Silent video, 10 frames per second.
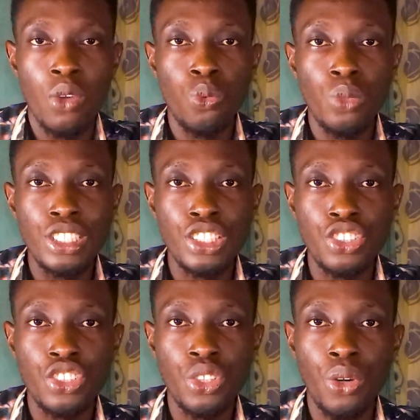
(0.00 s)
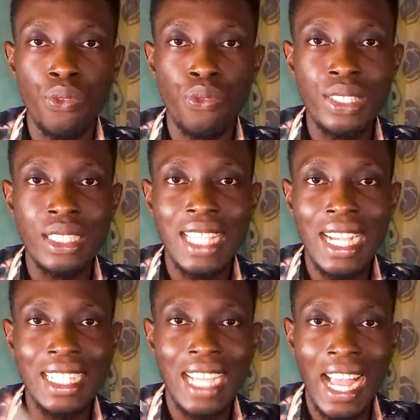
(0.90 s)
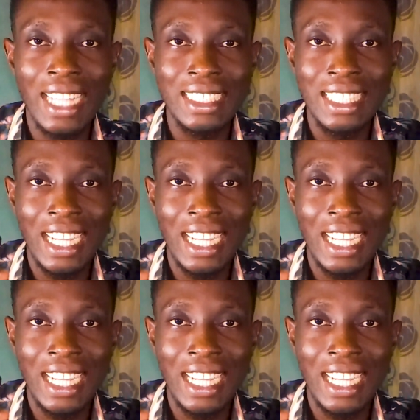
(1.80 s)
which is your Visa card